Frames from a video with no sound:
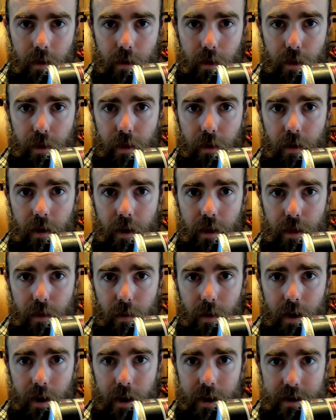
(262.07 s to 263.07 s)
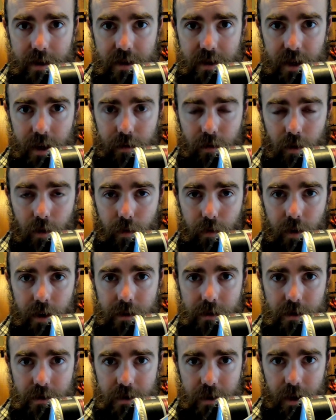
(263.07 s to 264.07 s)
The 33 has several
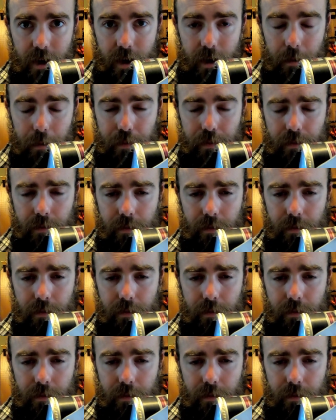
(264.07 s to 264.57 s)
features on it.